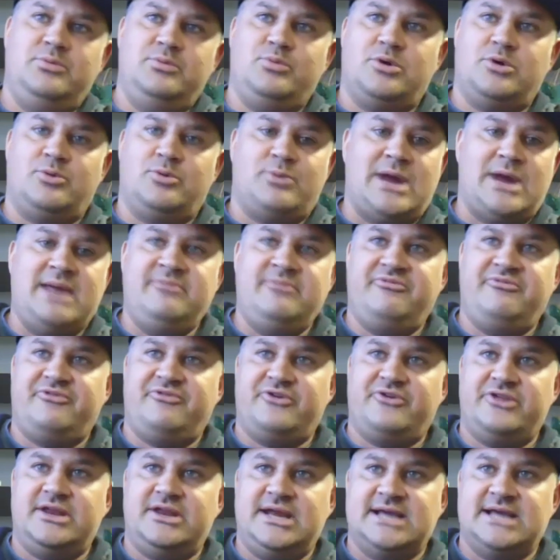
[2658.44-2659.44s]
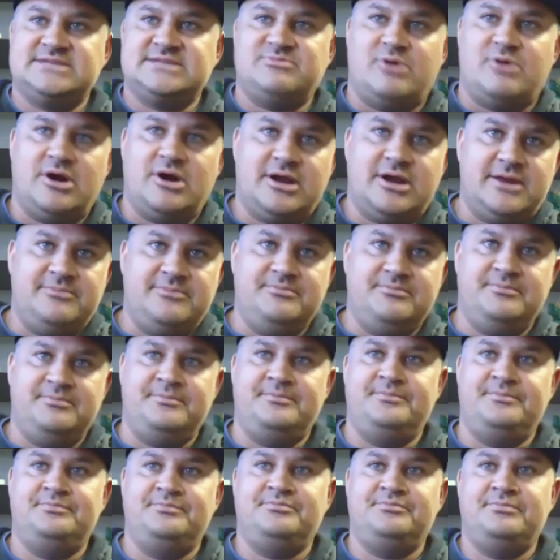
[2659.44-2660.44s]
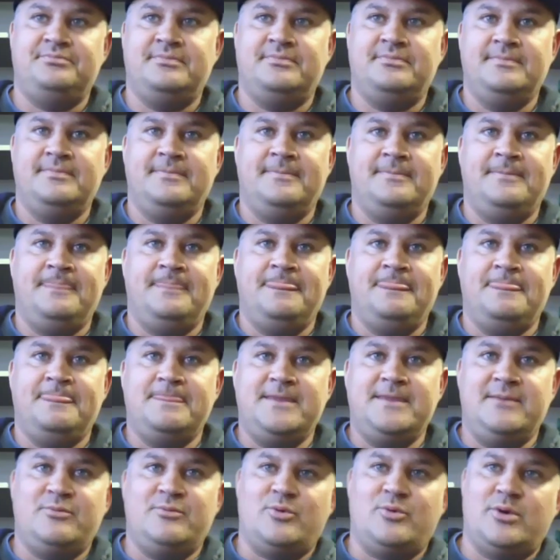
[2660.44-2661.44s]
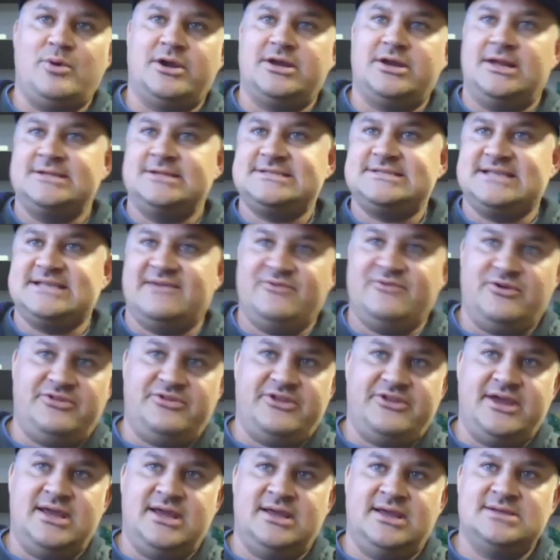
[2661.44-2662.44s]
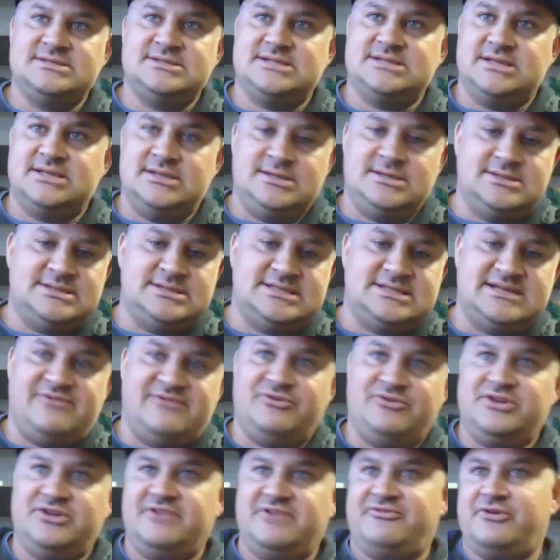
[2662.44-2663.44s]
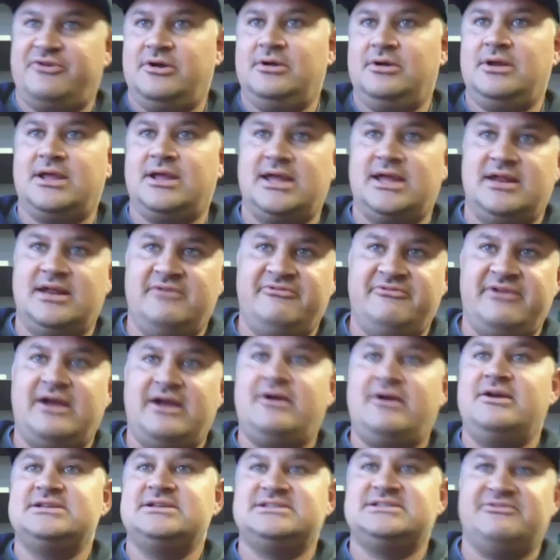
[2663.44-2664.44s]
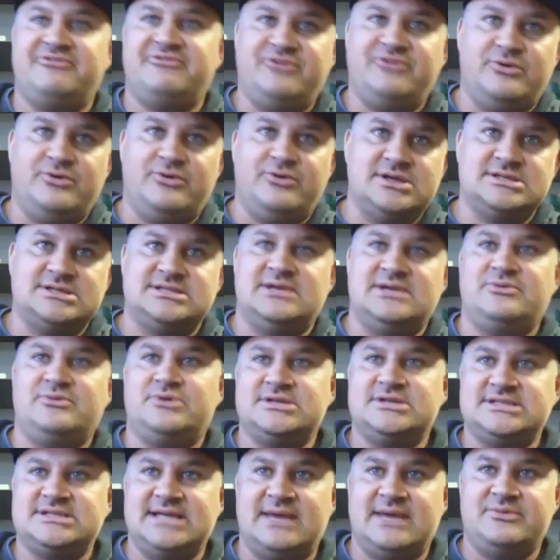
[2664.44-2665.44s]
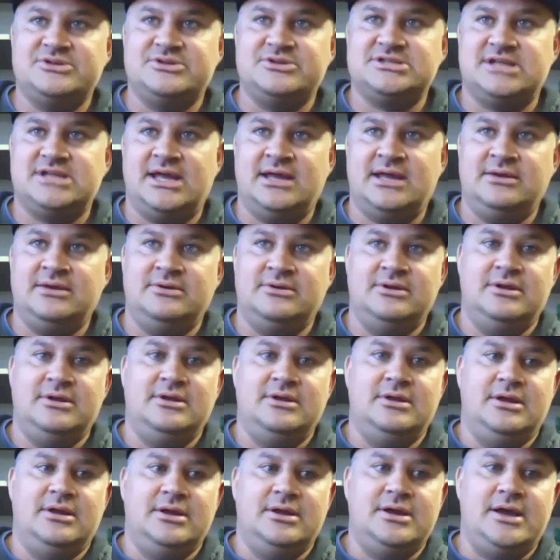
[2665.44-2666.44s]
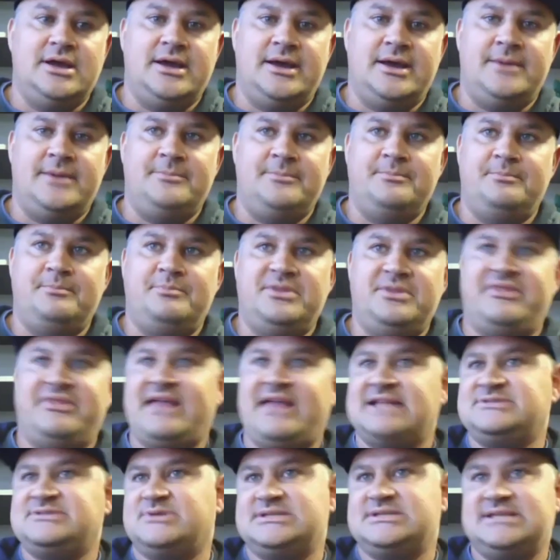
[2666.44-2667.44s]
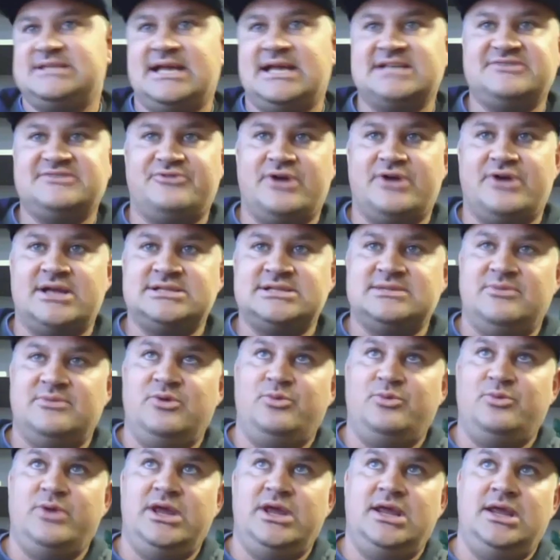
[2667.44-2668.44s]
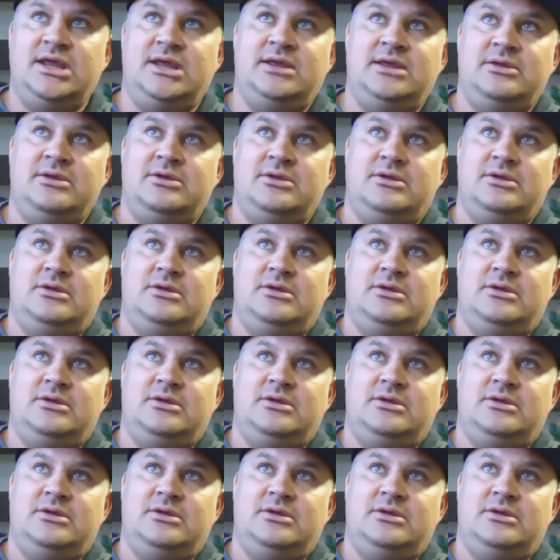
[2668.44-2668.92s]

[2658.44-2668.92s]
ripe for the next market, and we're working on several things and several different kind of areas of focus that will establish that. But that's what's next for us. I mean,